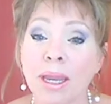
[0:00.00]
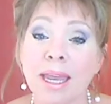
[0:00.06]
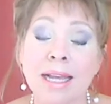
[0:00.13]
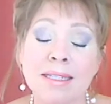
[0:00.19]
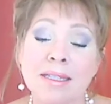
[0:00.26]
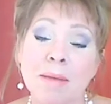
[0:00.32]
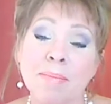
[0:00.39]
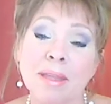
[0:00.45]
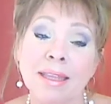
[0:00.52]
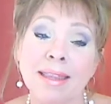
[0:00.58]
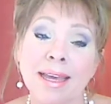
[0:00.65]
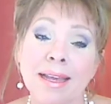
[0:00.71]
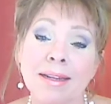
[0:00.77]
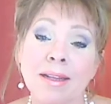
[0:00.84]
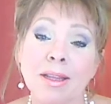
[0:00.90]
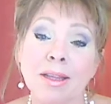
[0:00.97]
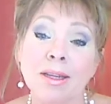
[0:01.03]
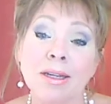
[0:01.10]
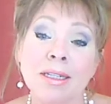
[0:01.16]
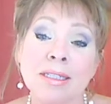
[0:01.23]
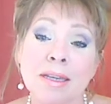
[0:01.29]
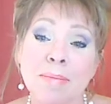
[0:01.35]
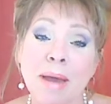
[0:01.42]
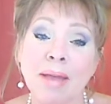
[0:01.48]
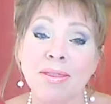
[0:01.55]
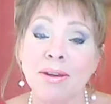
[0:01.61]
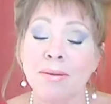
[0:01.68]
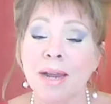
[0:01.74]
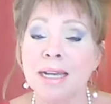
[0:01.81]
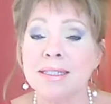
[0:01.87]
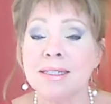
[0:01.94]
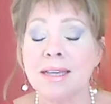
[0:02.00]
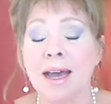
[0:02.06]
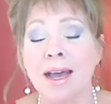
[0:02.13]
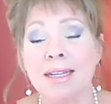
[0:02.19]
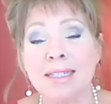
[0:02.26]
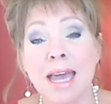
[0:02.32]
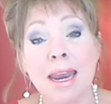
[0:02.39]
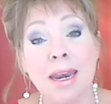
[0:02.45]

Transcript: we get something that looks about the right size,